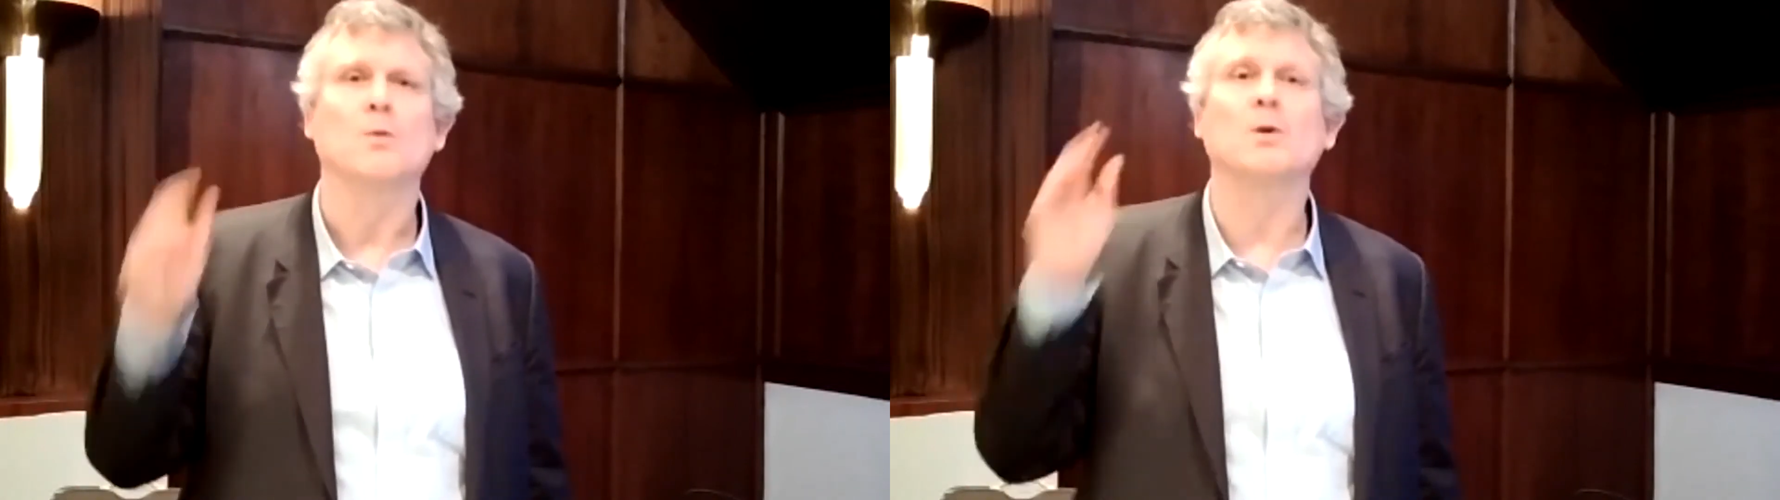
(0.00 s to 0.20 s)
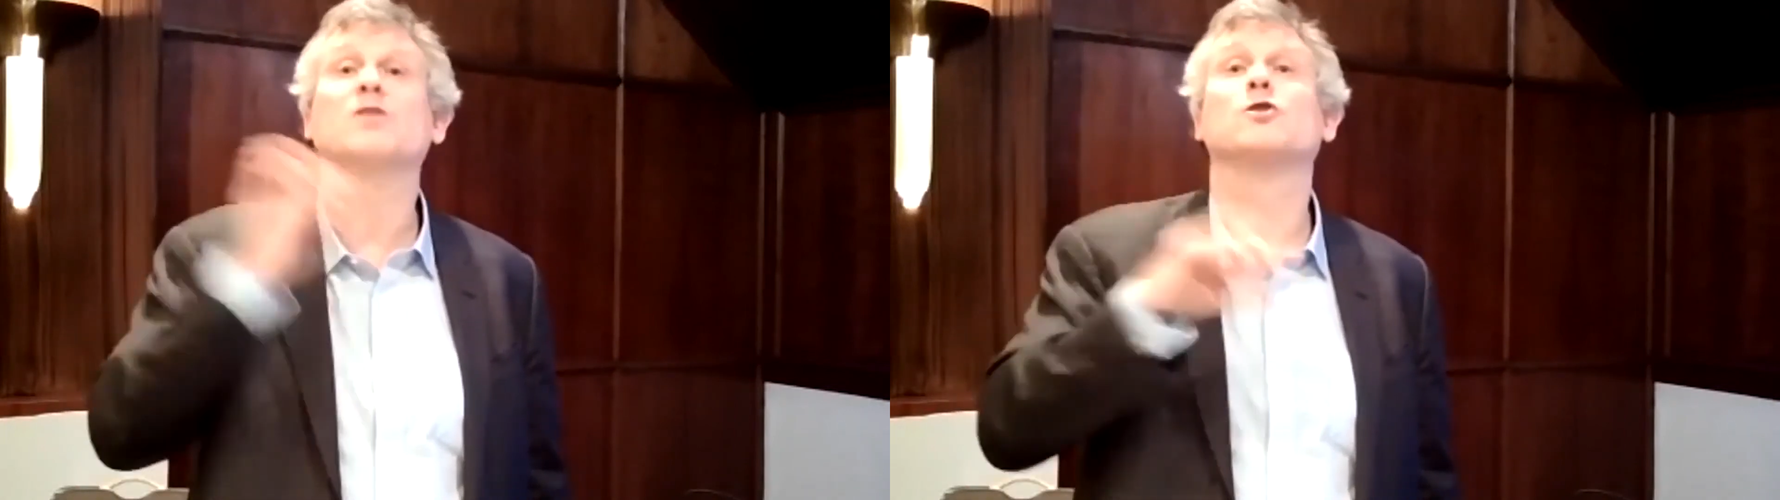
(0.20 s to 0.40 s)

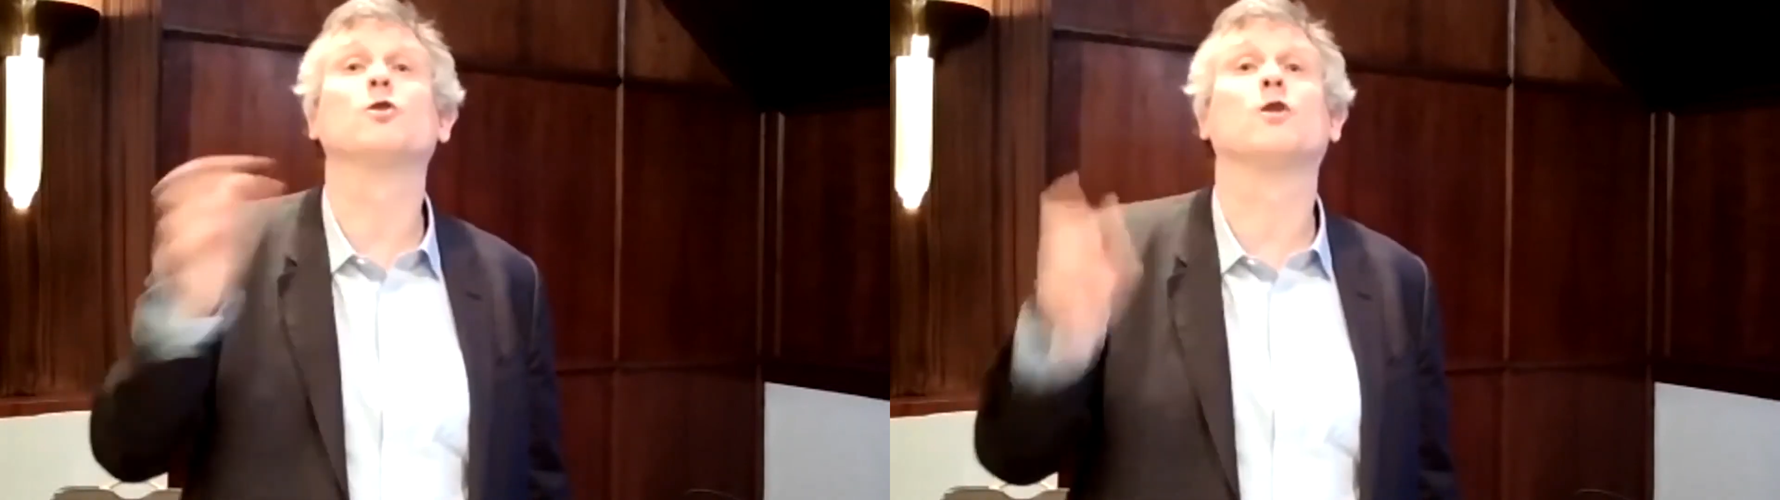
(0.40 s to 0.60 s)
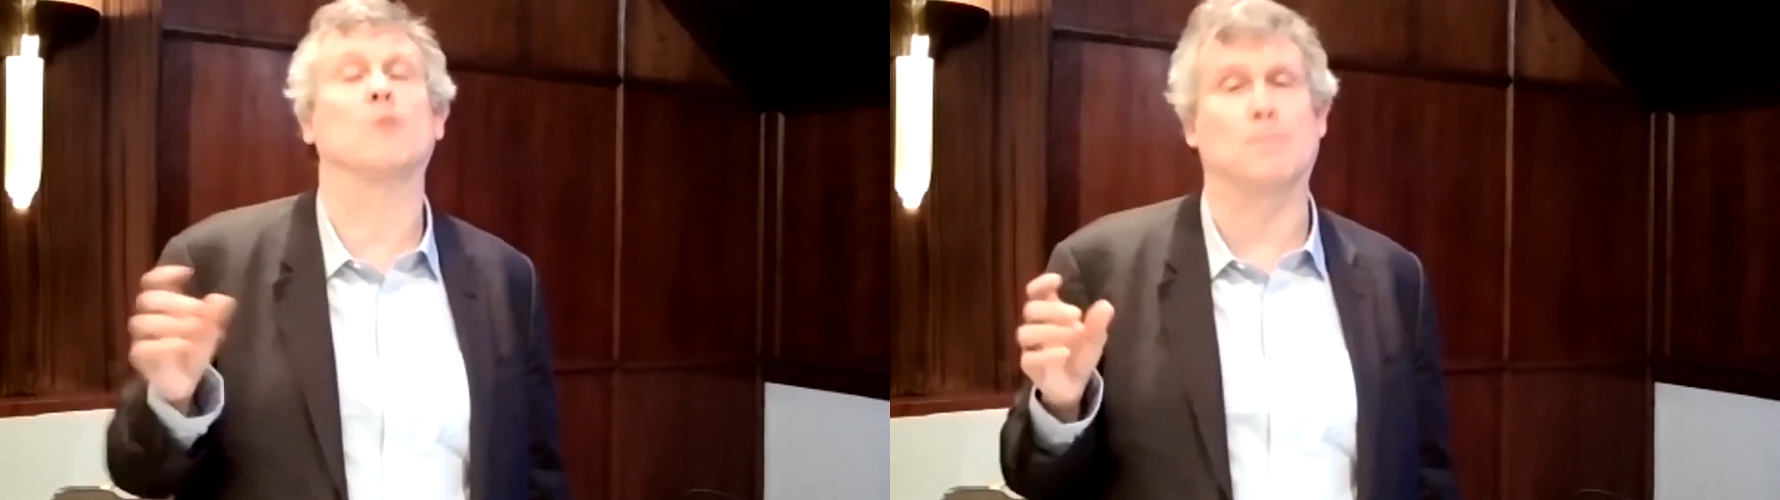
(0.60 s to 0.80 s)
which is 2
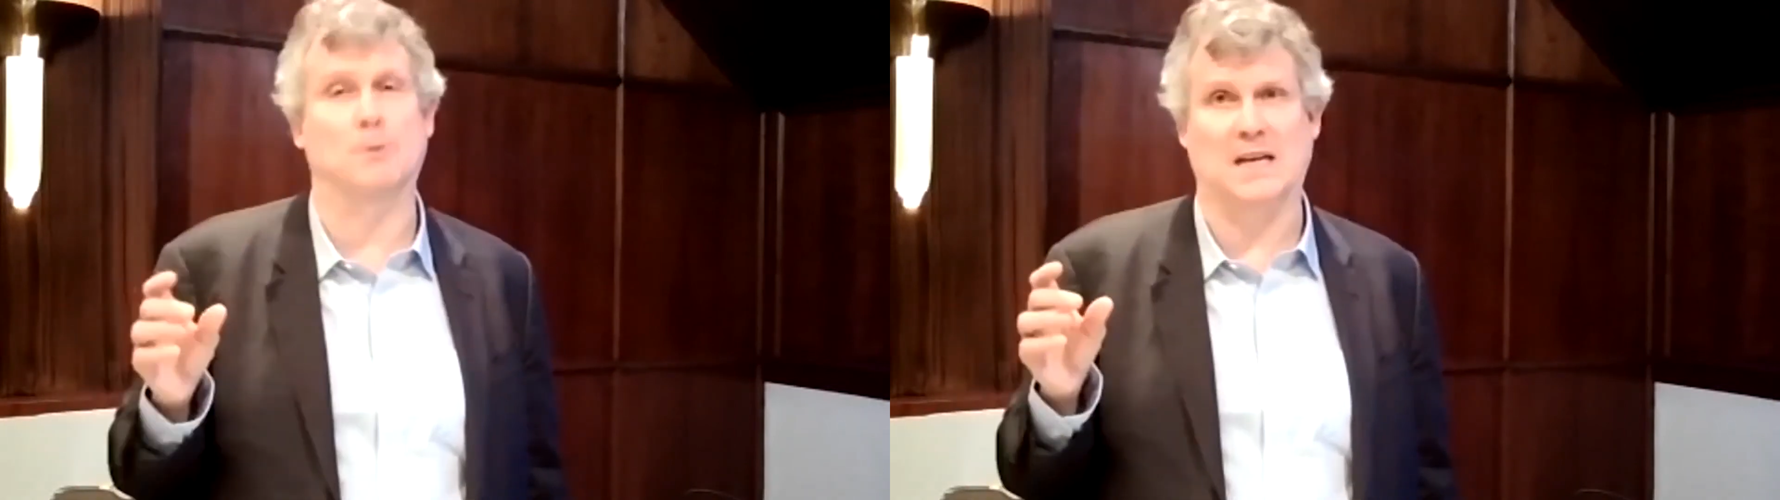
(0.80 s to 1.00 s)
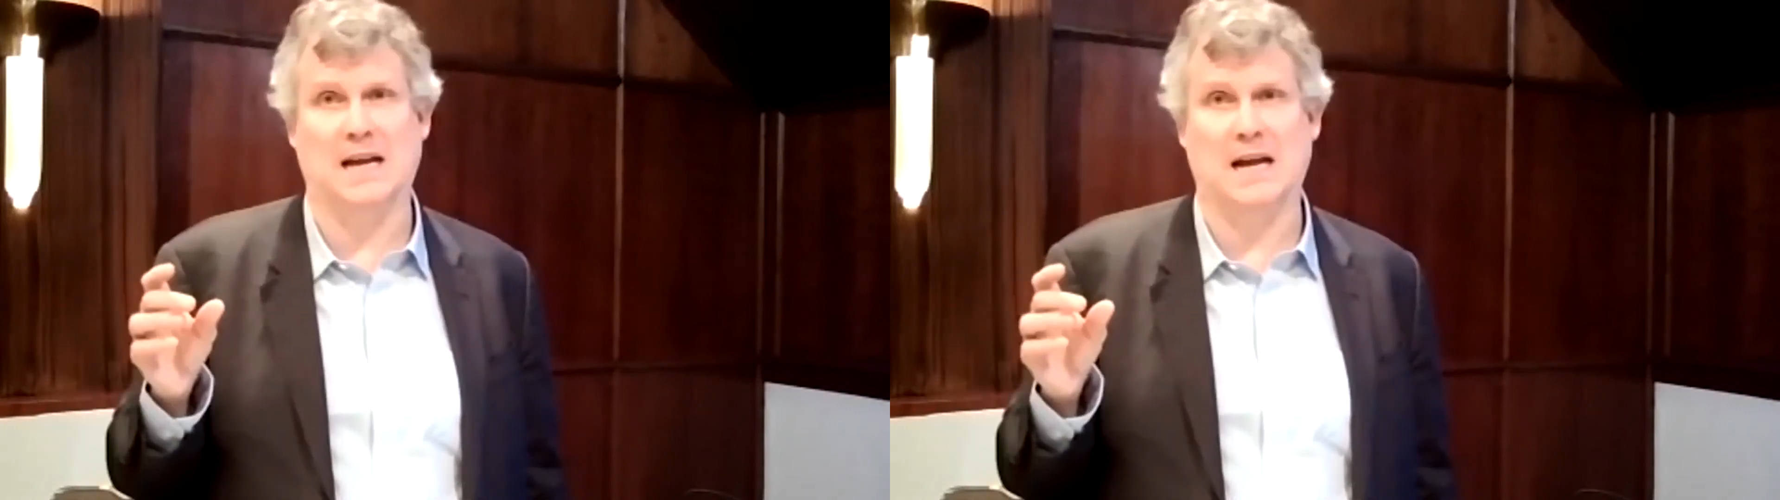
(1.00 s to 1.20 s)
to
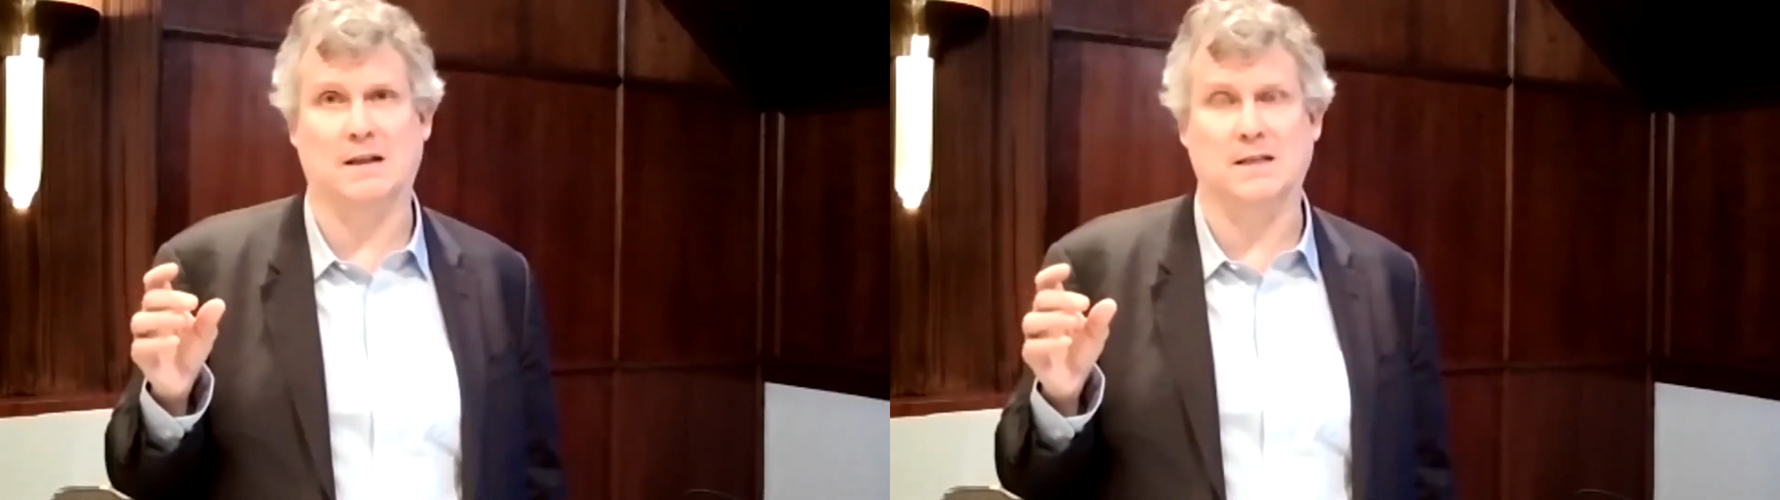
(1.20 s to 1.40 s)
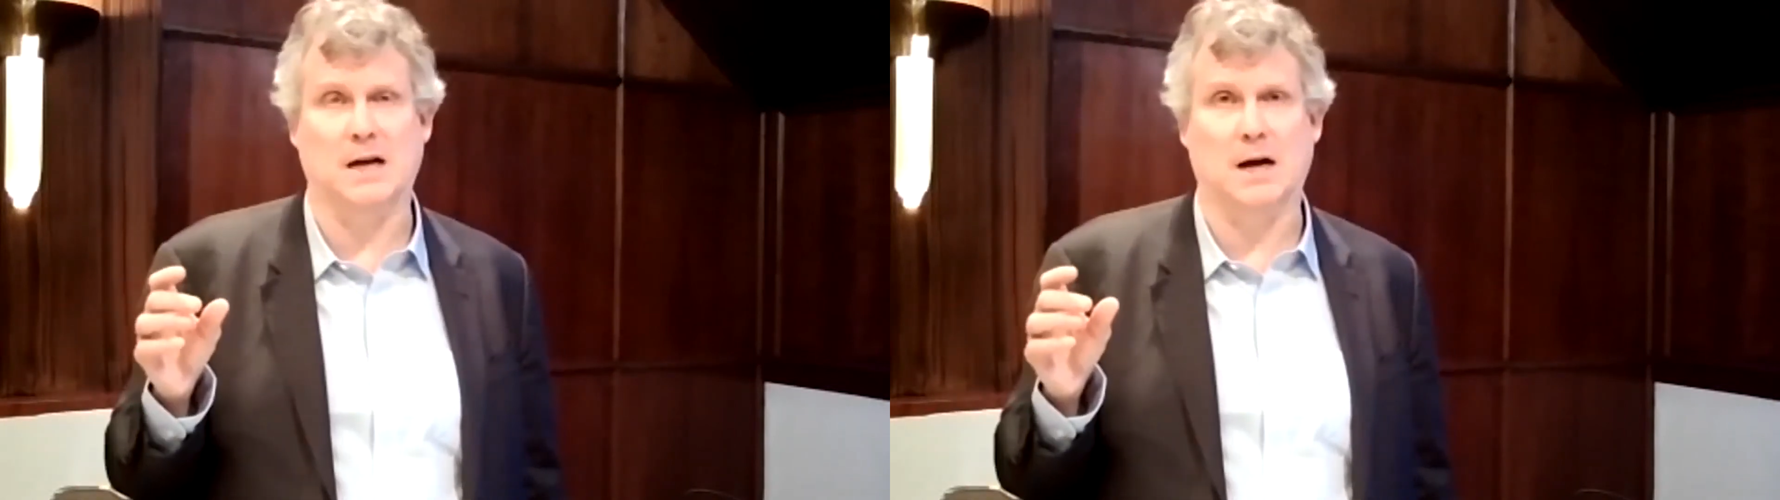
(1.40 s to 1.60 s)
3% ahead of
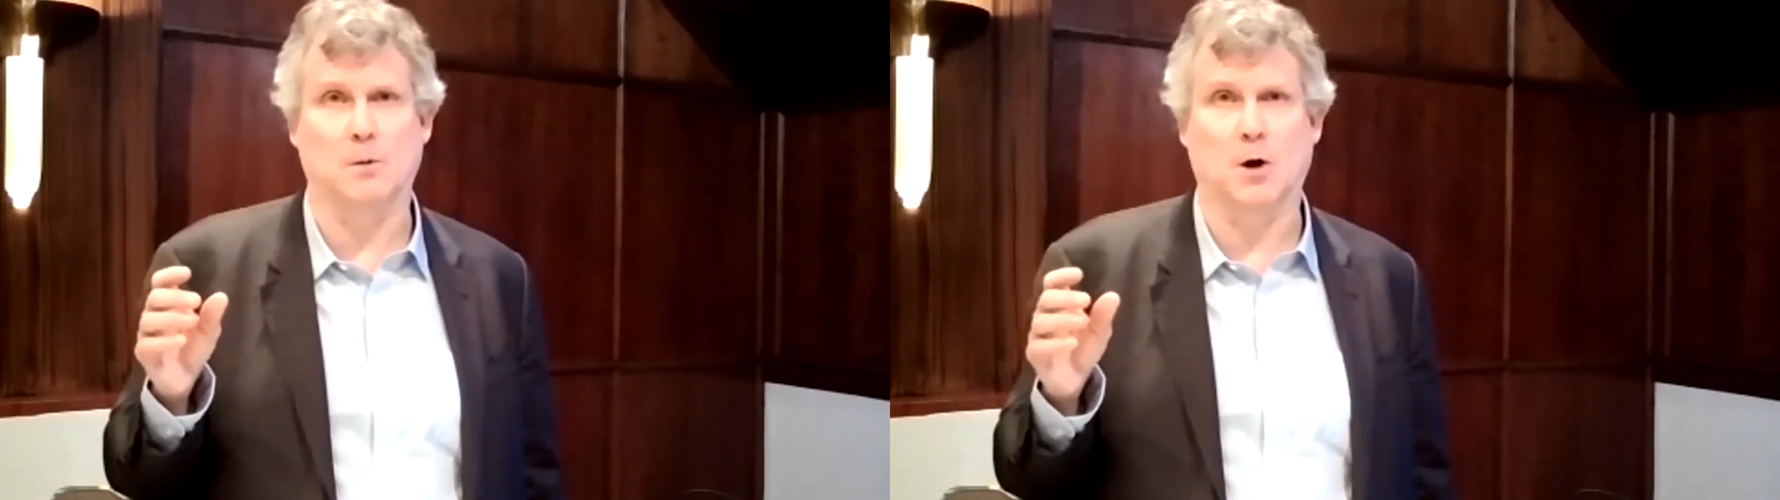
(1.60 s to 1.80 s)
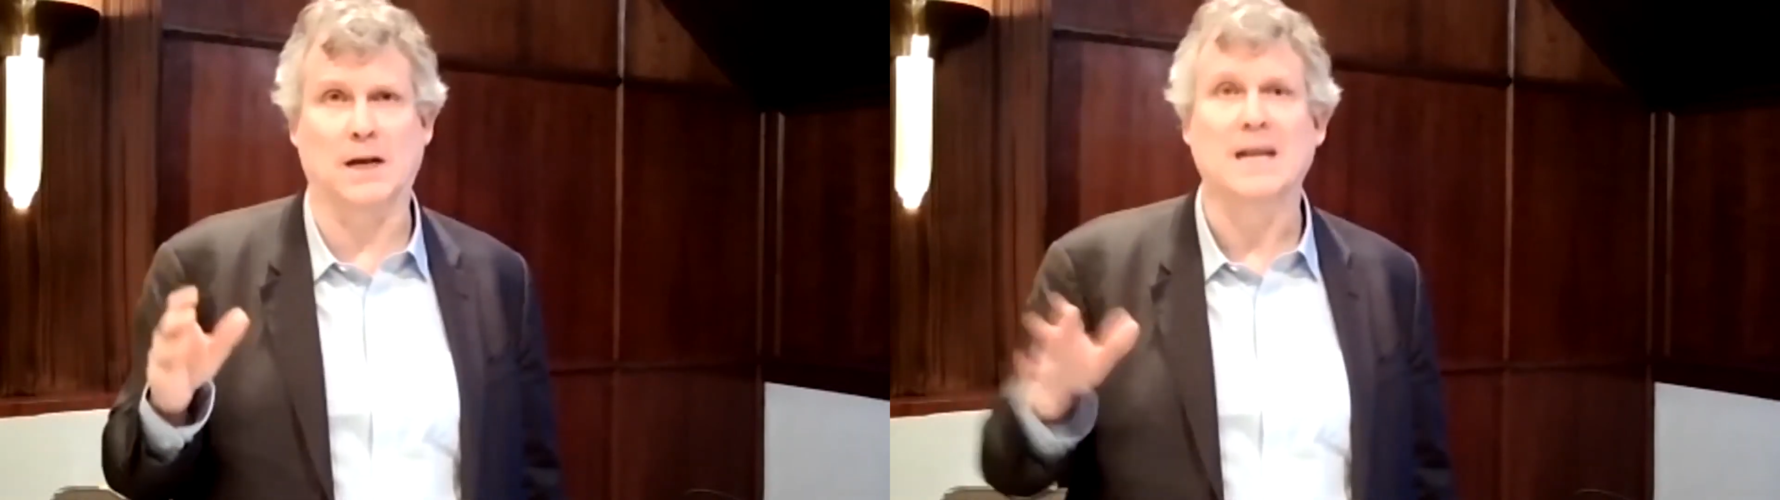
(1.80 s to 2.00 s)
the stock
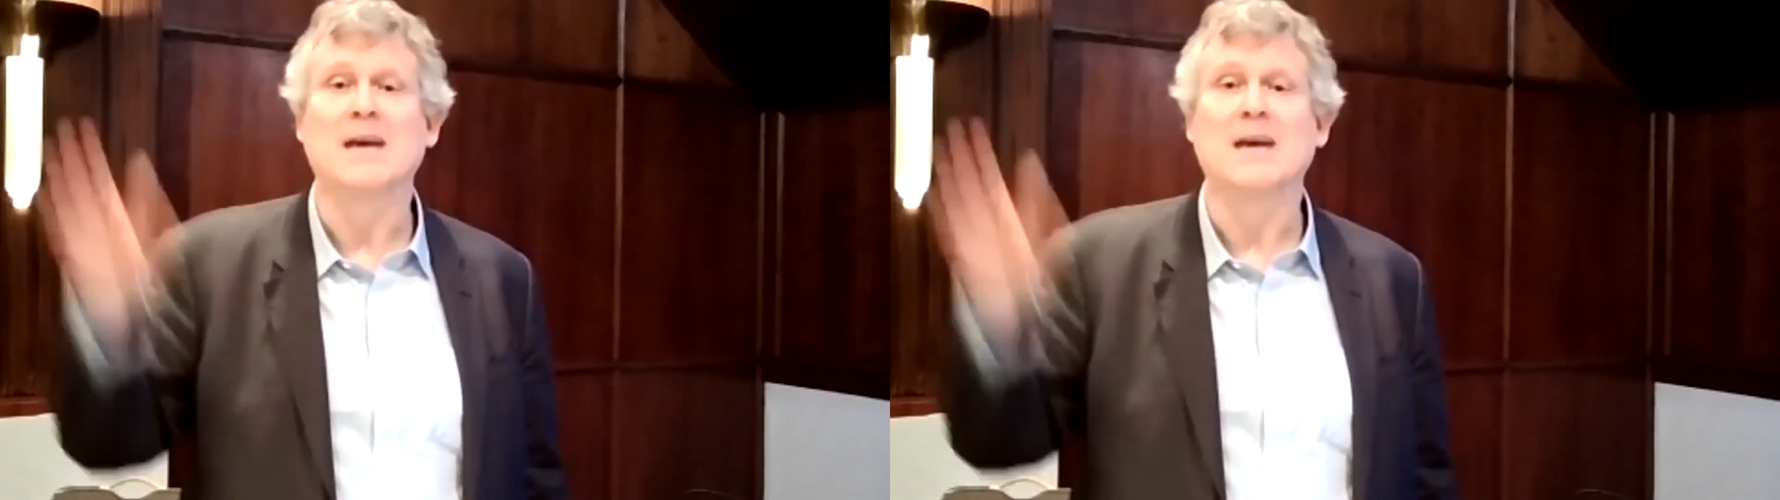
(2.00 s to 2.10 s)
market,